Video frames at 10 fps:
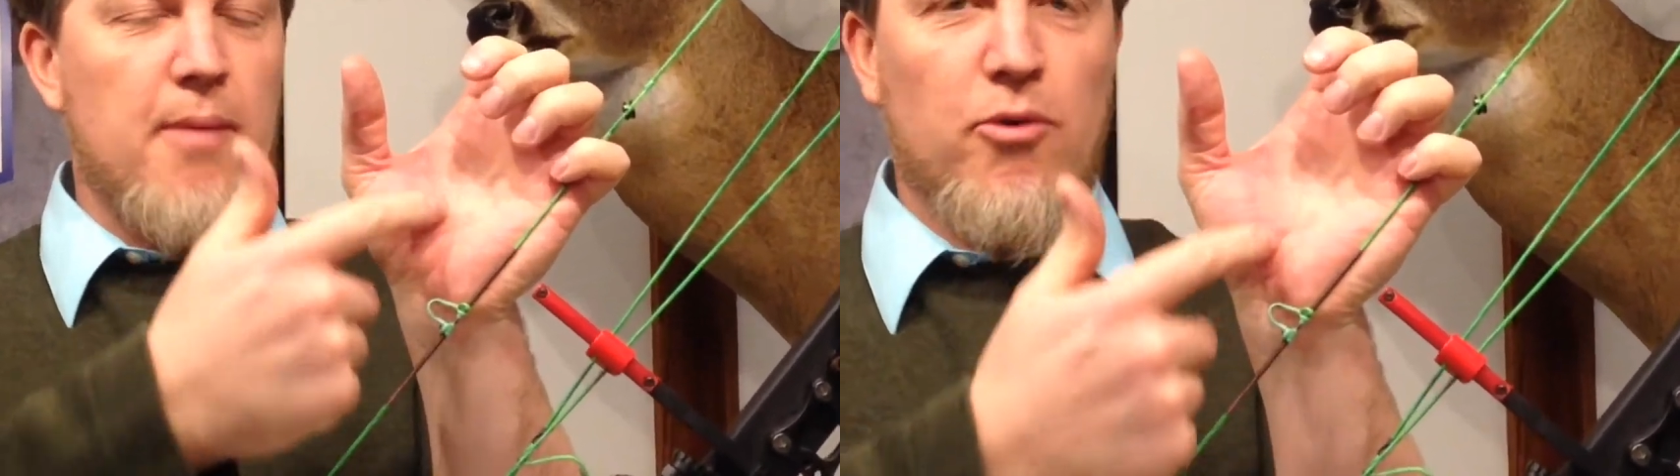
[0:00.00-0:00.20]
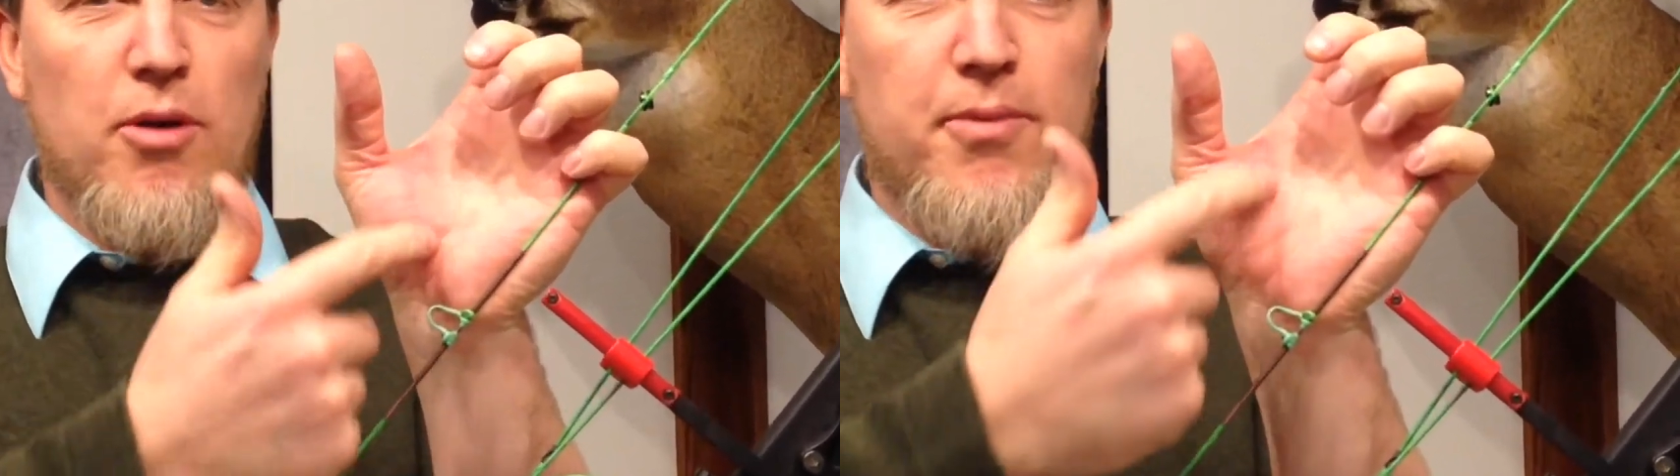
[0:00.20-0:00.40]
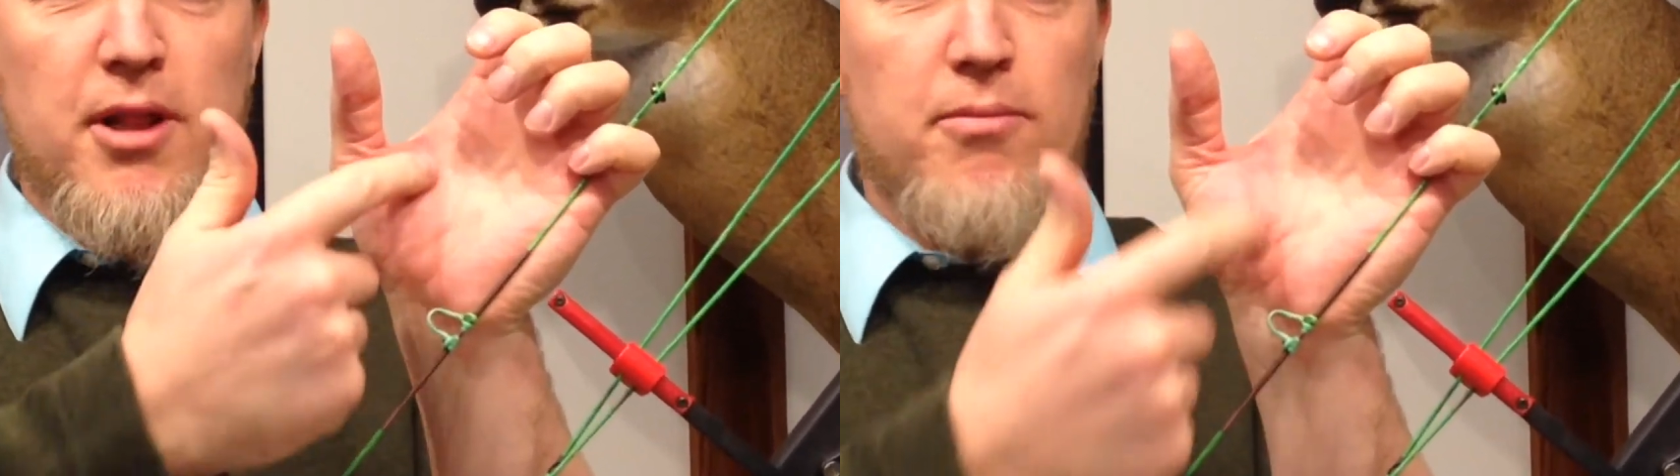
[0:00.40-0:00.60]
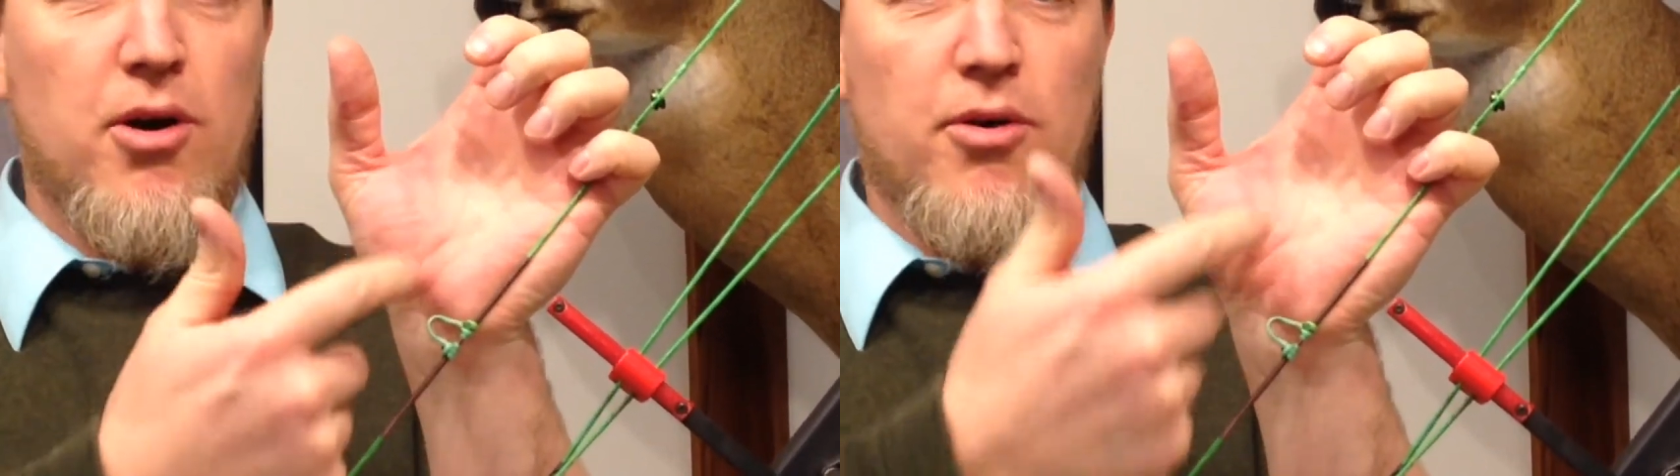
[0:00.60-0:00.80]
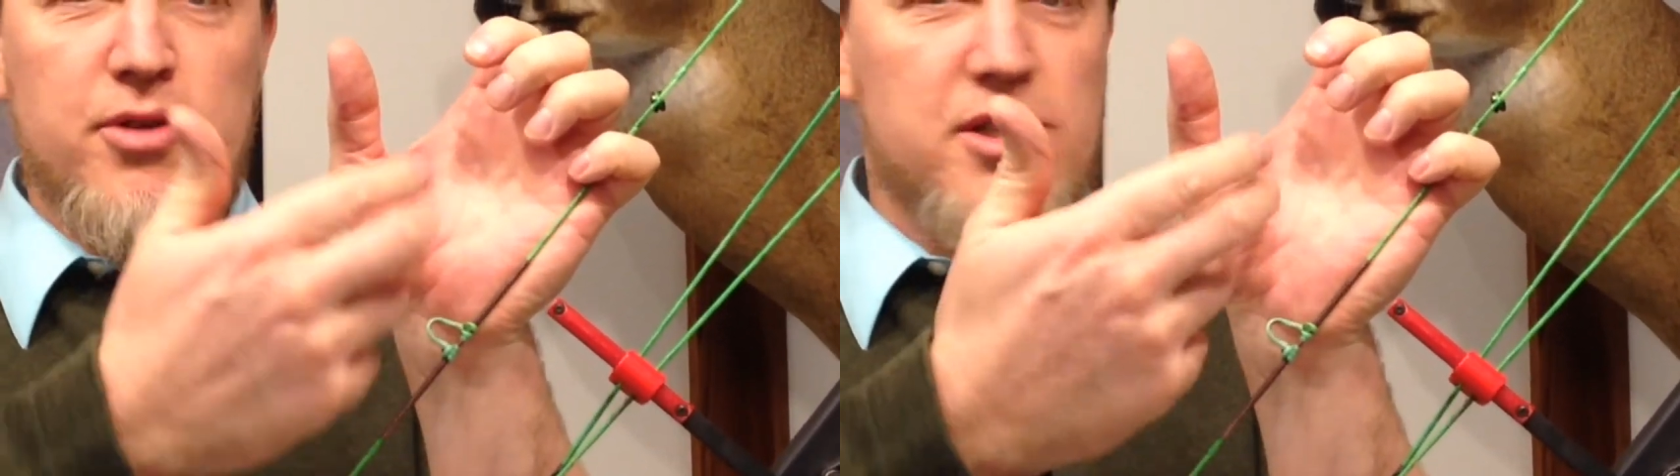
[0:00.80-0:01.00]
when I'm
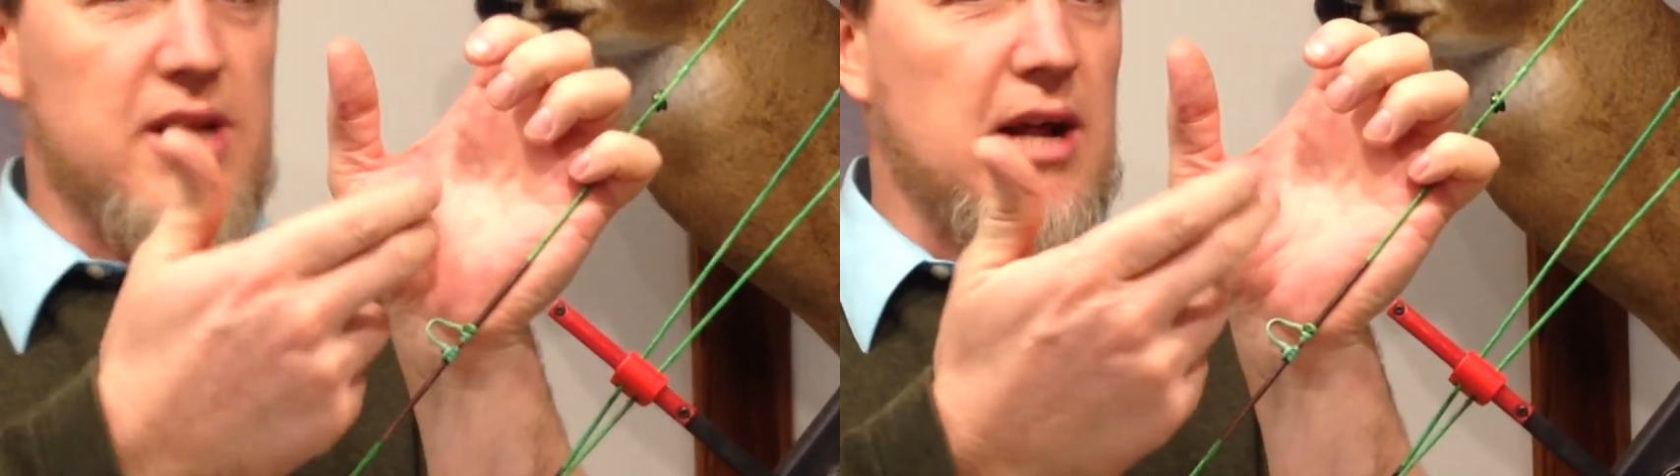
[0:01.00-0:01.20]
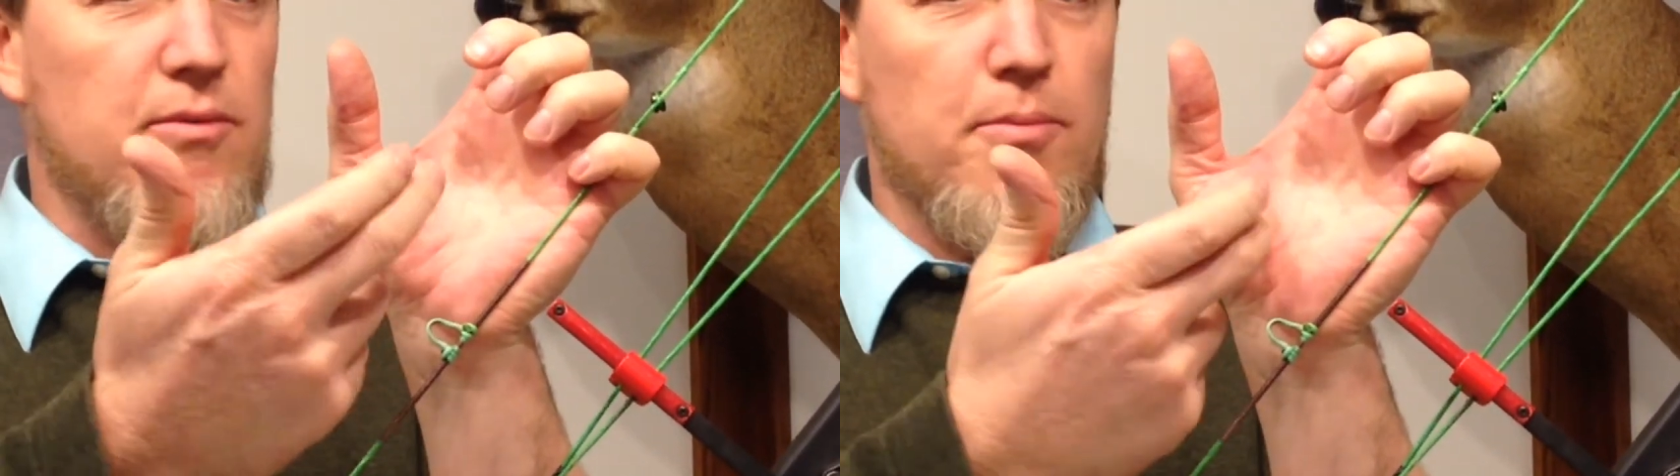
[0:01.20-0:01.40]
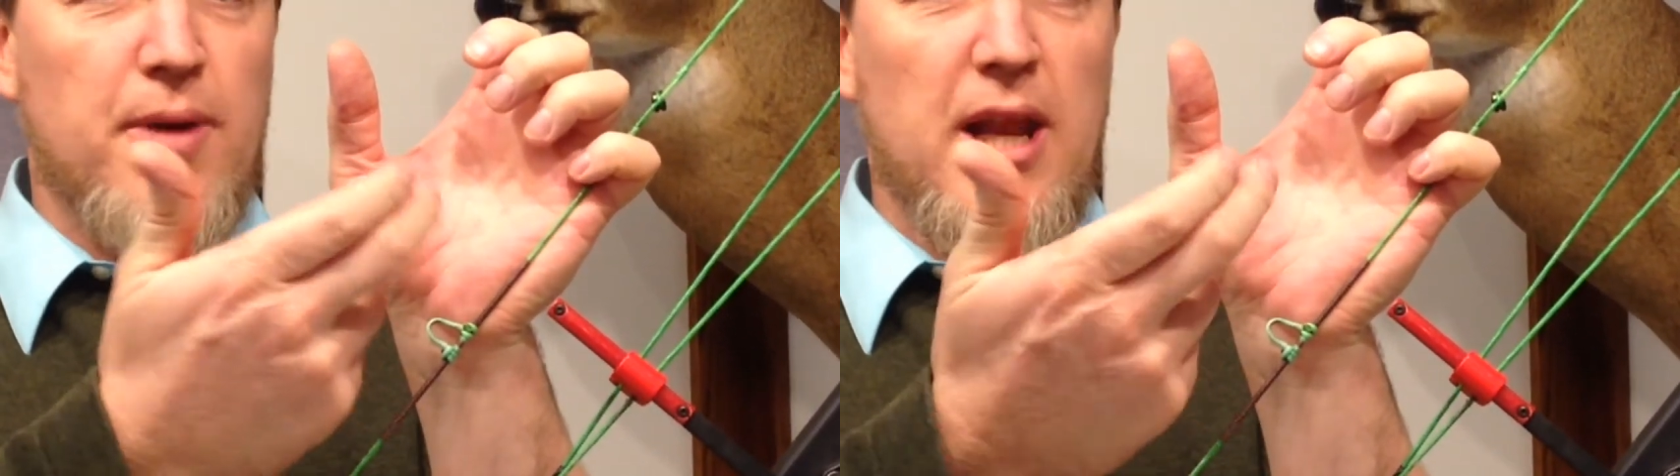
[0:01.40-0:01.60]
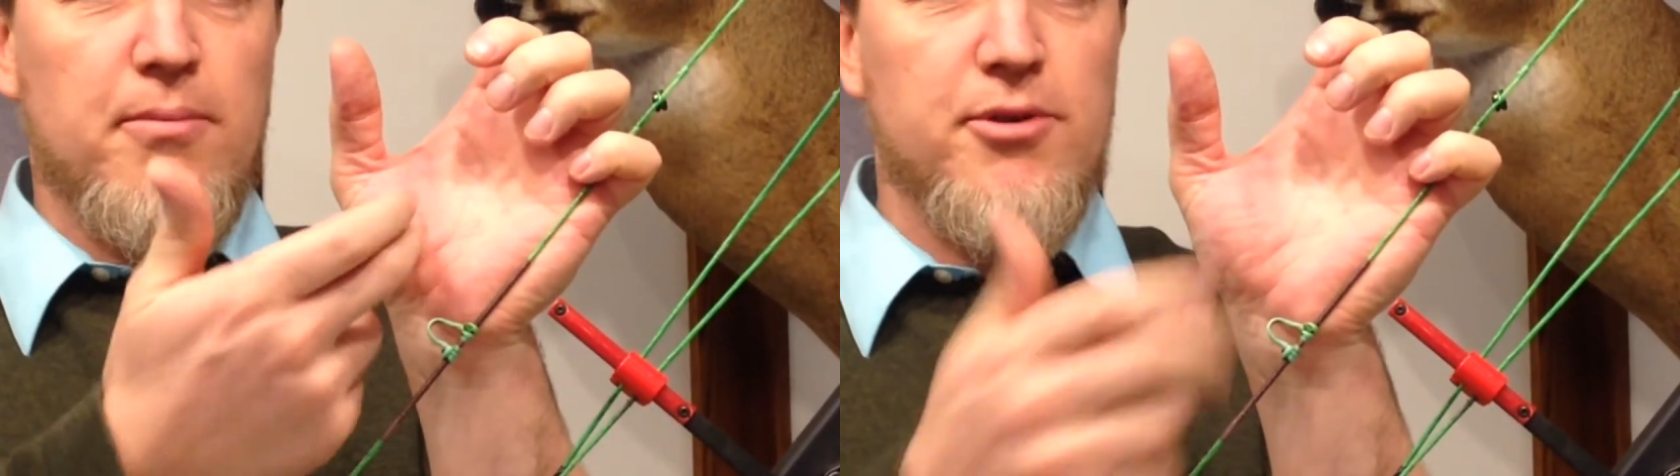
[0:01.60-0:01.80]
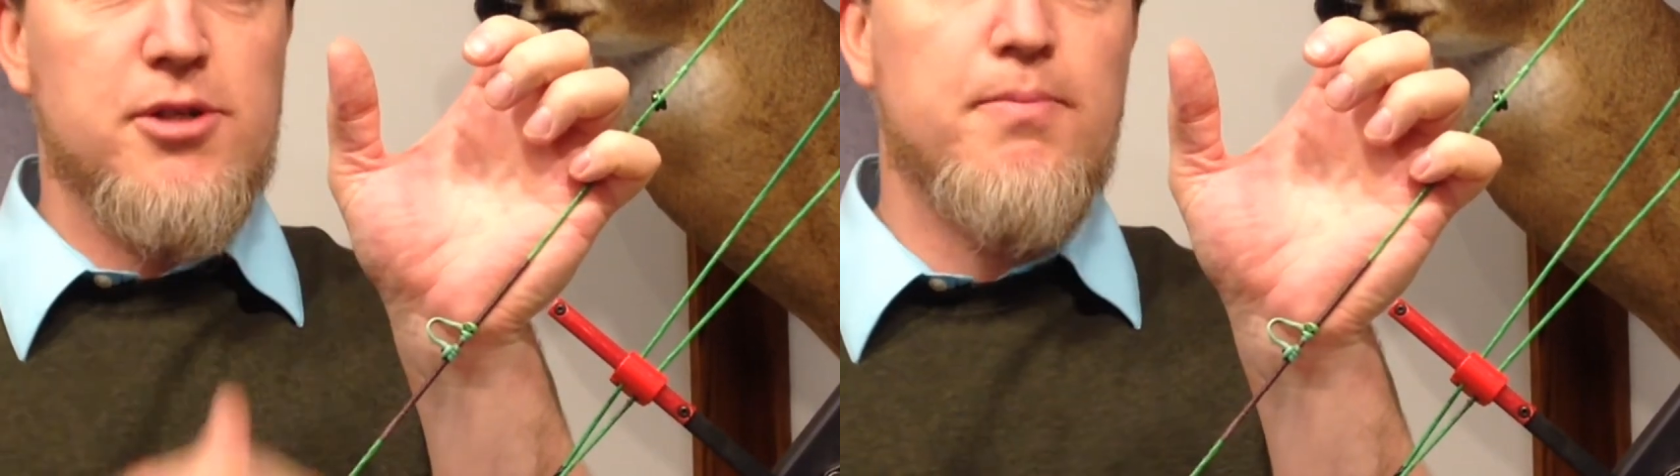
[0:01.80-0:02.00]
gripping the bow, just that
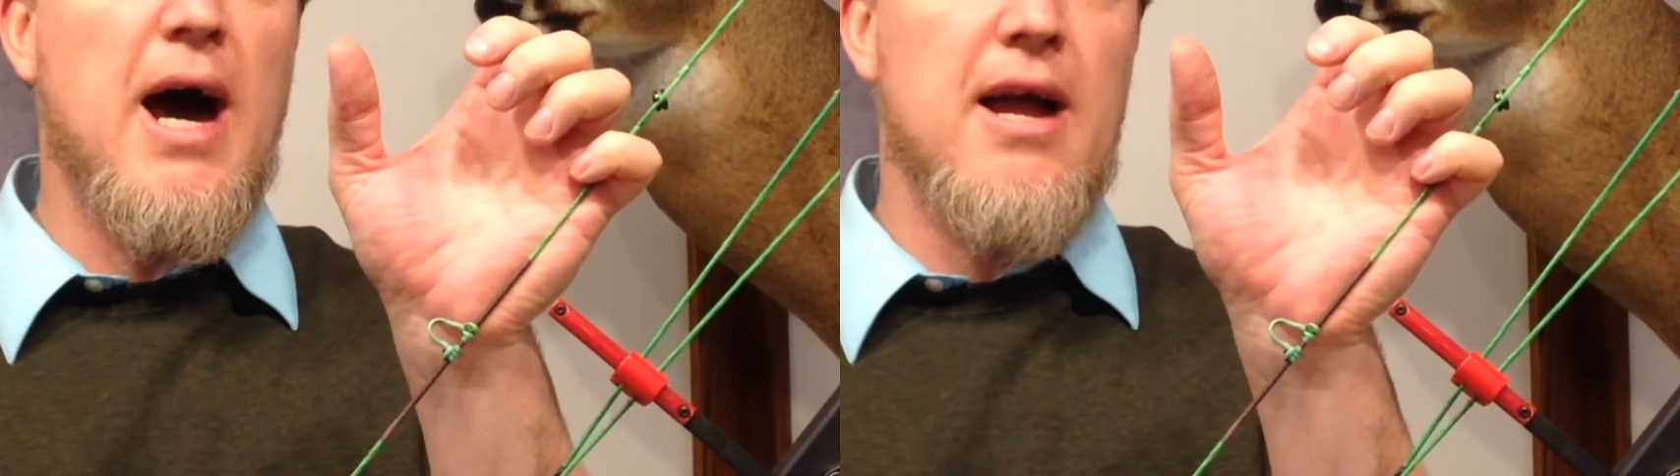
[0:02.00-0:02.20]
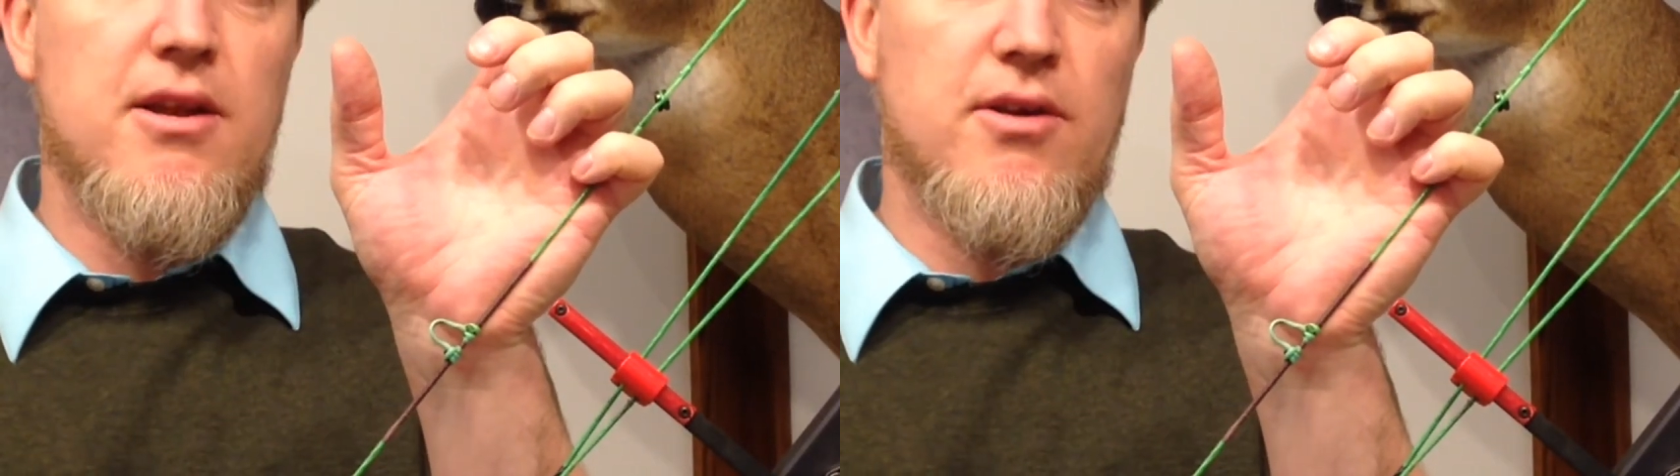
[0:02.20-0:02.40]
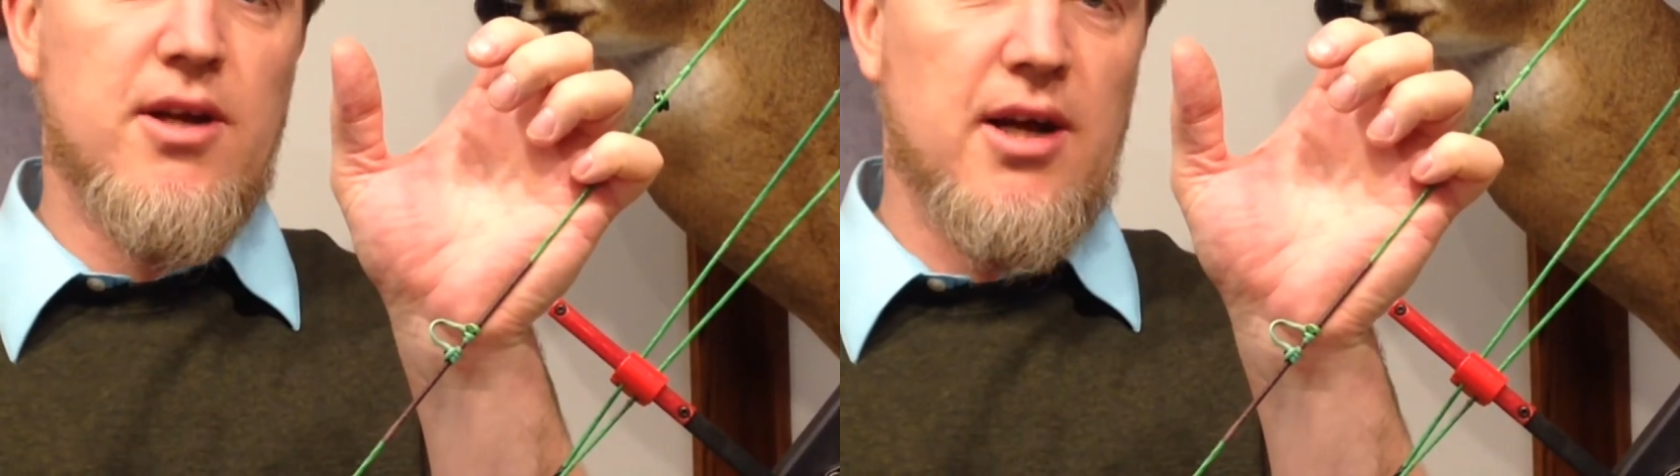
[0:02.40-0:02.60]
repeatable spot,